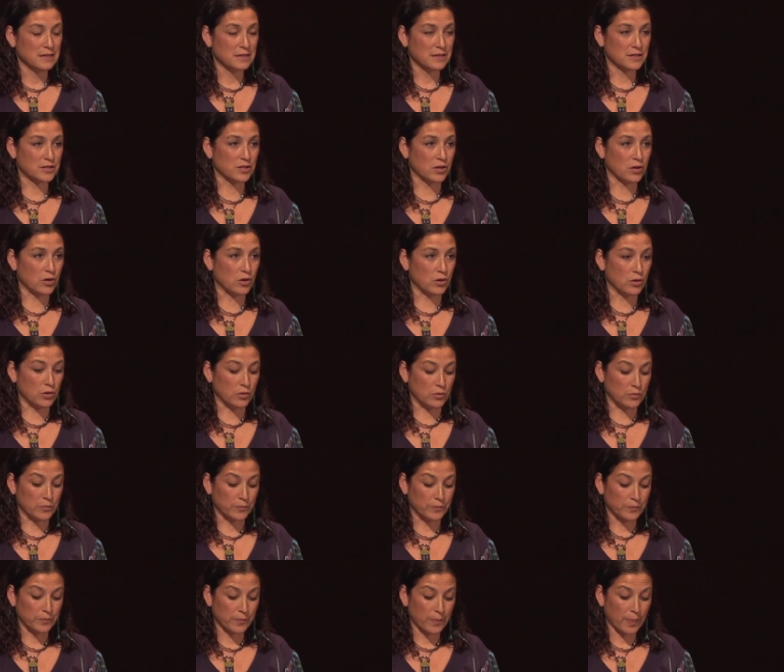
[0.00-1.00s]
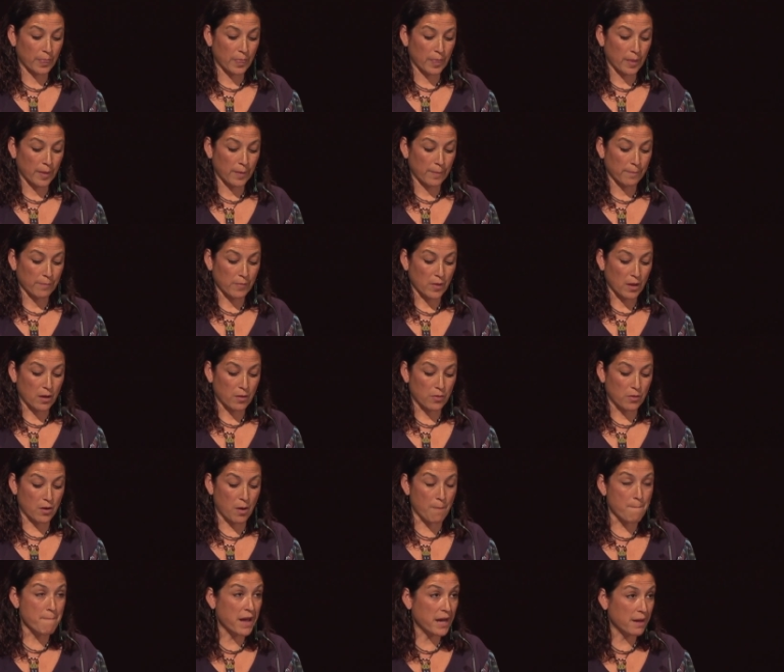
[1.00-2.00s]
So
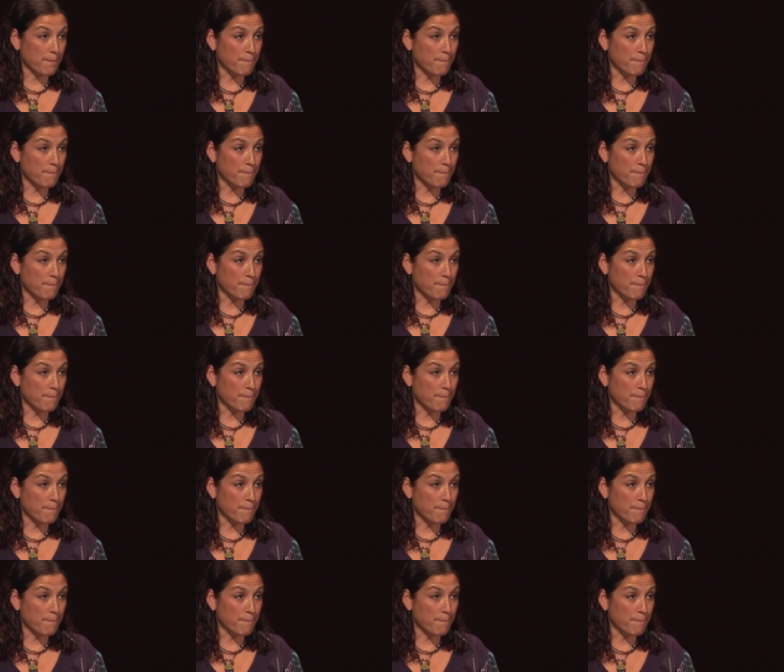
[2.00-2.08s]
there are